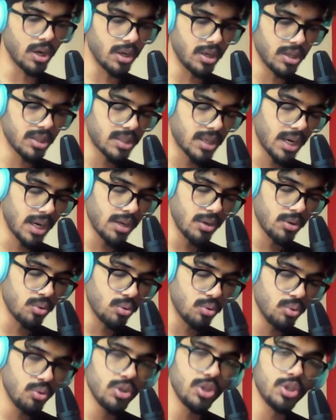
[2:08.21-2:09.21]
understand
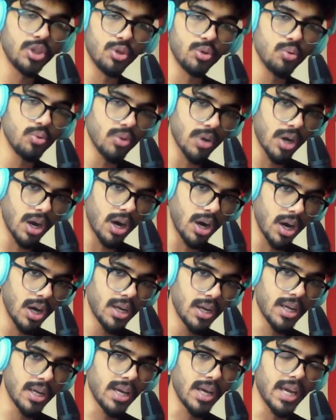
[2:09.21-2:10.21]
who you are